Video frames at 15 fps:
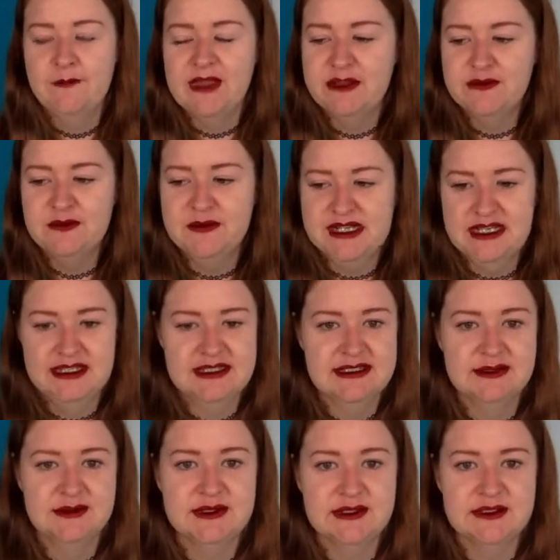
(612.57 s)
Everybody else
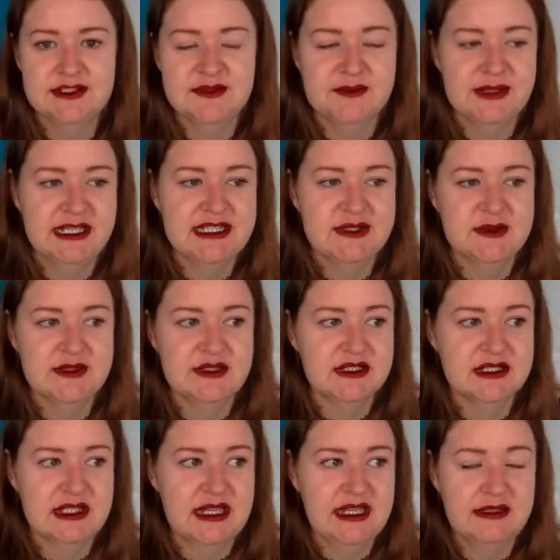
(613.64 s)
that was London based was
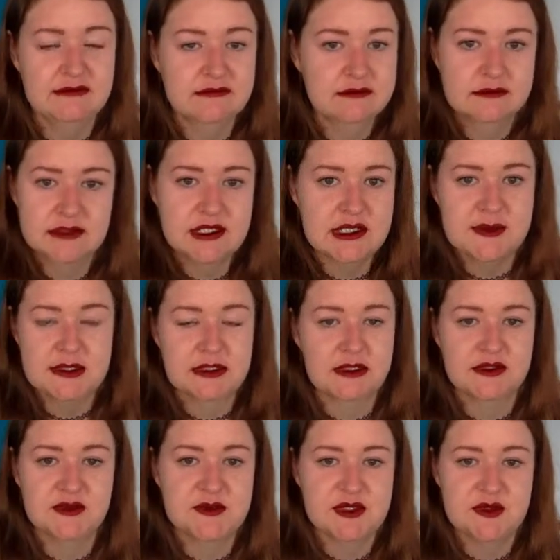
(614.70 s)
just like, she's been
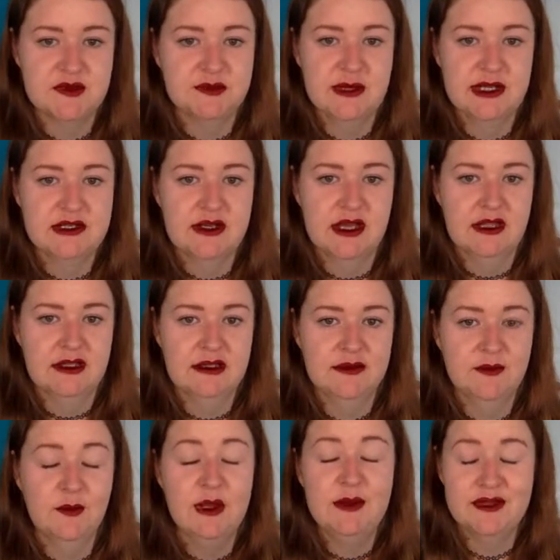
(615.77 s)
got some shoes from Meadowhell.
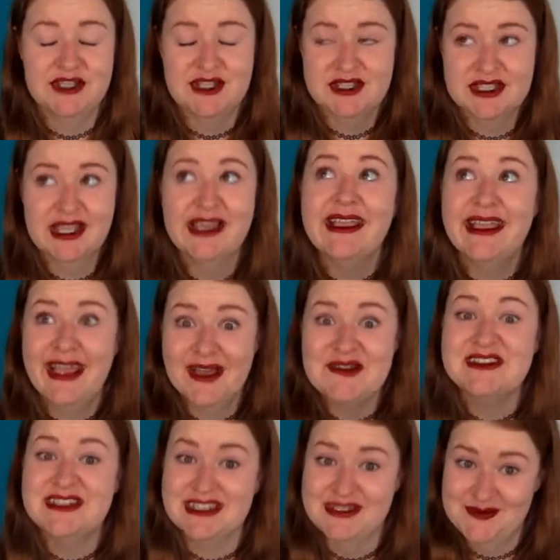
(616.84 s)
We were just like, yeah,
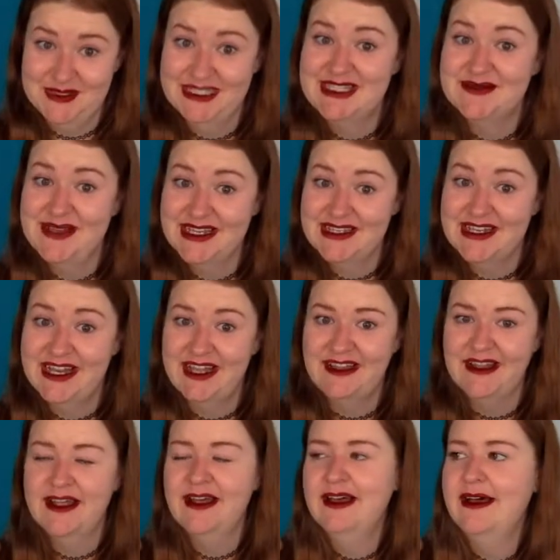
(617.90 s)
she's been to Meadowhell.